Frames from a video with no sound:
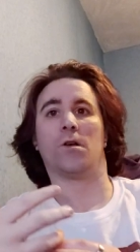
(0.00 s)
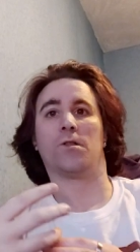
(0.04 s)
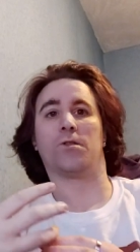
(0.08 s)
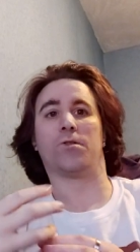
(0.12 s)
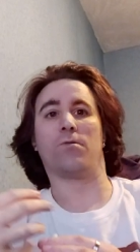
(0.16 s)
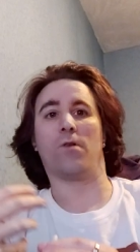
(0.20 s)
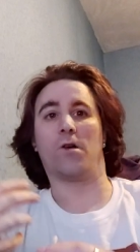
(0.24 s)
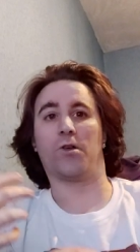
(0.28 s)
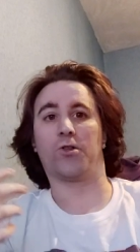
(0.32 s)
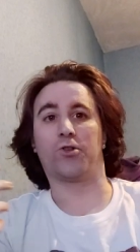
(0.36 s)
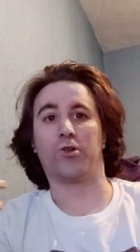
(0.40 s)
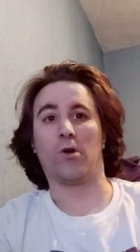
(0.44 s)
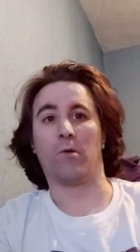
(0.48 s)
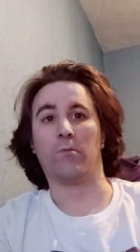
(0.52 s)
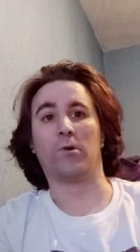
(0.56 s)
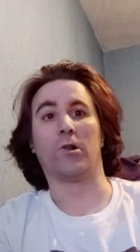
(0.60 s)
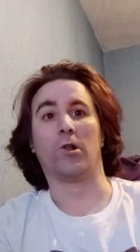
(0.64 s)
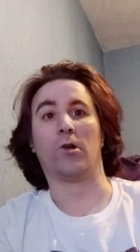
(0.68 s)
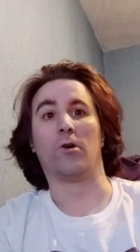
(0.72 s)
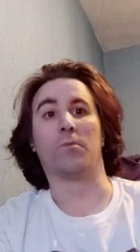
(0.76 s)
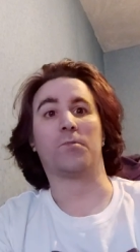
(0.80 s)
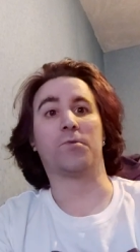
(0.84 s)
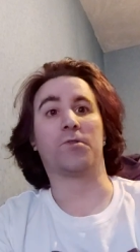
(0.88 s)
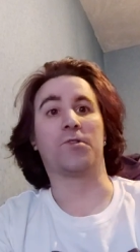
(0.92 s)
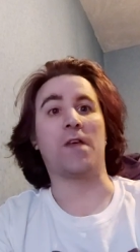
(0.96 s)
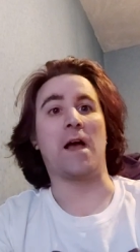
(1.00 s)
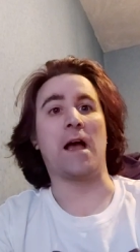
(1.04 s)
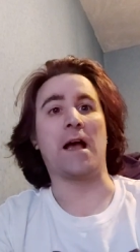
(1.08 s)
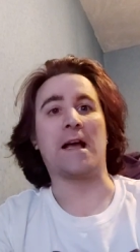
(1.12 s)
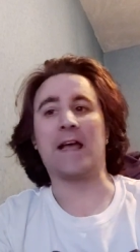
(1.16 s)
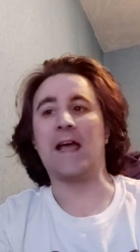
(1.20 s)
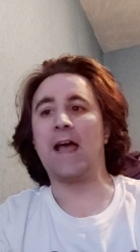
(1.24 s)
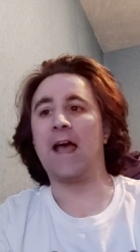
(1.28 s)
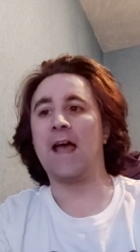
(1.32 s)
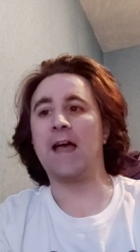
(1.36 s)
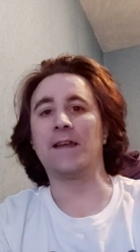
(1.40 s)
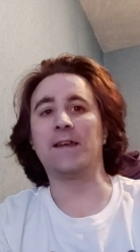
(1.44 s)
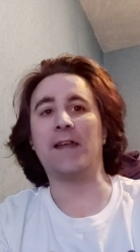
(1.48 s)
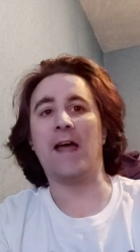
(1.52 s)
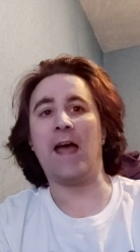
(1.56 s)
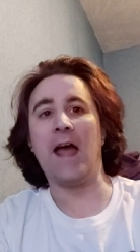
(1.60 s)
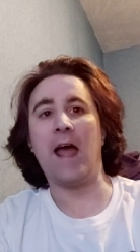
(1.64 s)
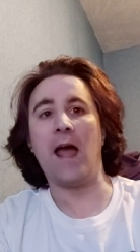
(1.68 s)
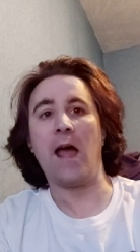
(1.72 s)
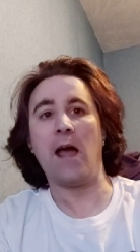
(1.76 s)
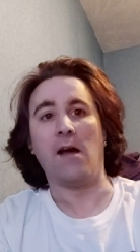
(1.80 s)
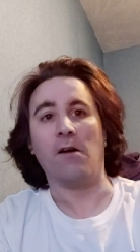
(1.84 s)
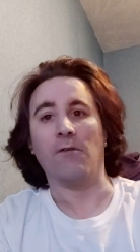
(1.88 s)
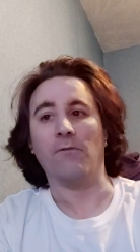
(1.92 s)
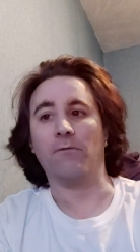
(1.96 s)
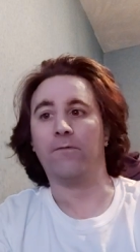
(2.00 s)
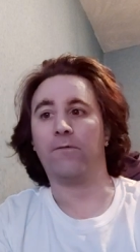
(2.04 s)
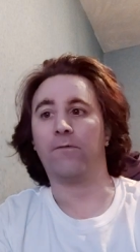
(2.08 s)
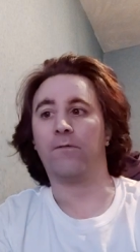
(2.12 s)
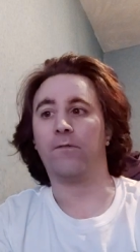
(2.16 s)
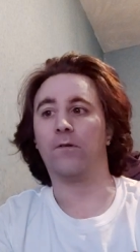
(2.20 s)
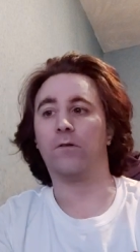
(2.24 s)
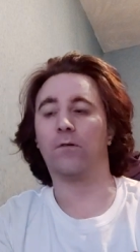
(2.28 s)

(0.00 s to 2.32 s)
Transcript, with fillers: there are some clubs that can have